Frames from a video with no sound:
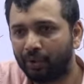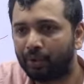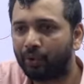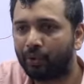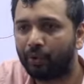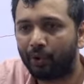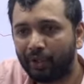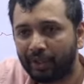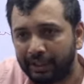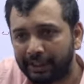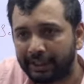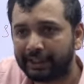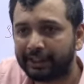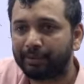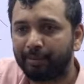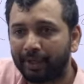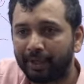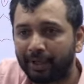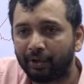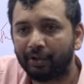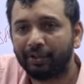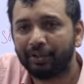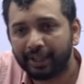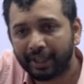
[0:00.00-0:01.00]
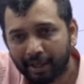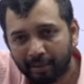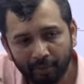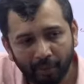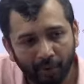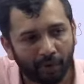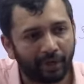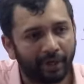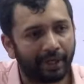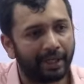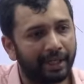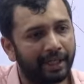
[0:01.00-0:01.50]
court just because they are
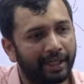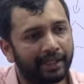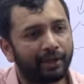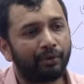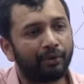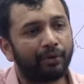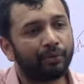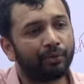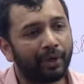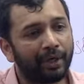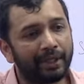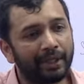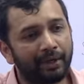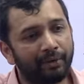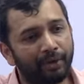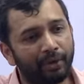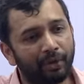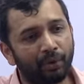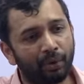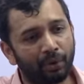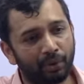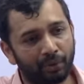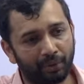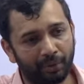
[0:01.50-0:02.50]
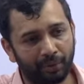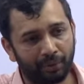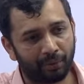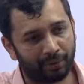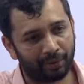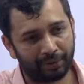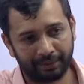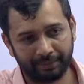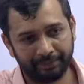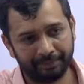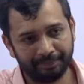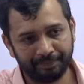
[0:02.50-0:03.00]
bordering, otherwise why they will go to the
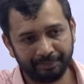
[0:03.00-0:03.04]
court,